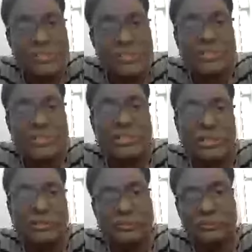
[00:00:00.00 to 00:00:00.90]
function.
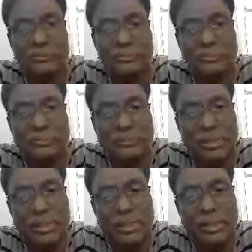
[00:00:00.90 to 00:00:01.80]

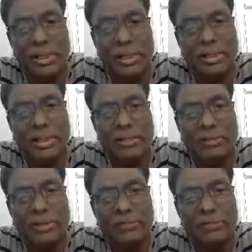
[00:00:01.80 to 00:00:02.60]
And I have left